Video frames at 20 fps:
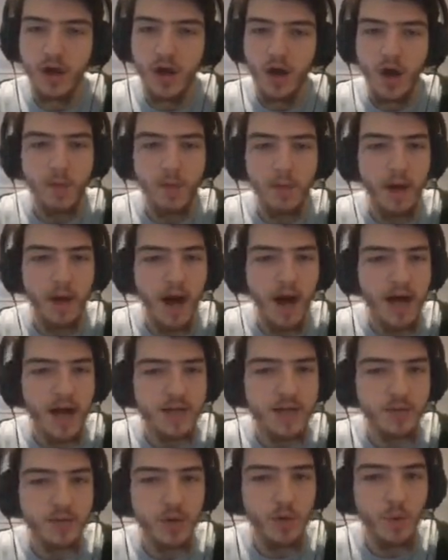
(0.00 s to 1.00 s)
But I
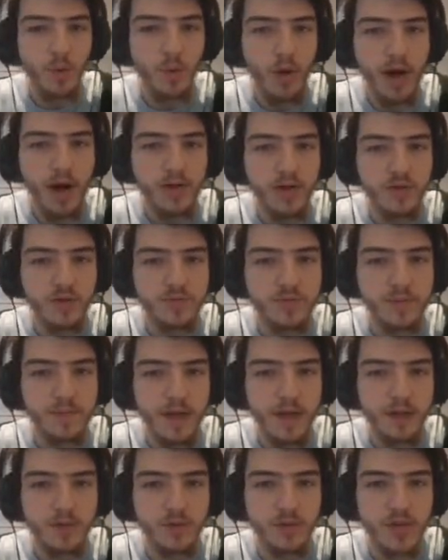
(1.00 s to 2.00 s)
don't know why those
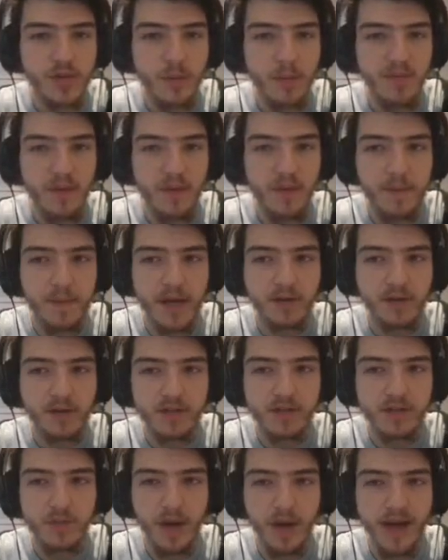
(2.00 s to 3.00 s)
those zombified
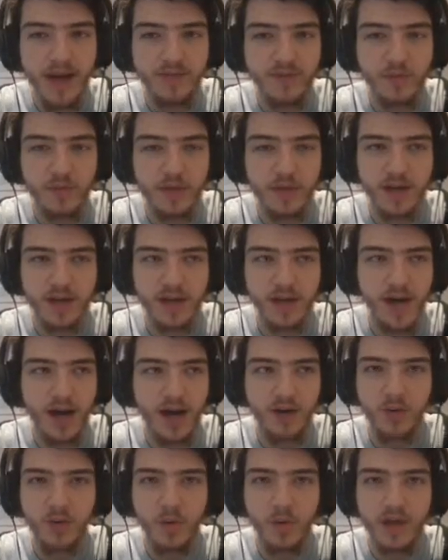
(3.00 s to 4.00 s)
piglins went after me. Like, I
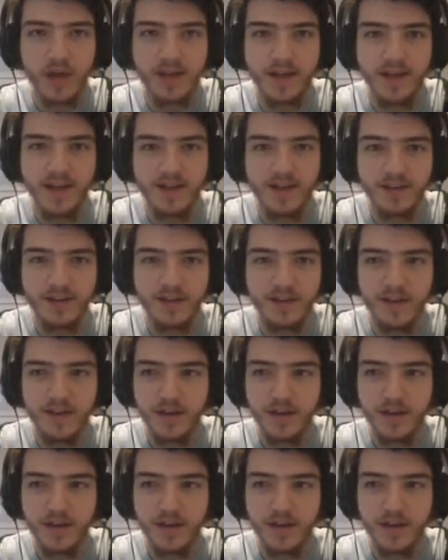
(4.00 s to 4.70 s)
don't know what I did.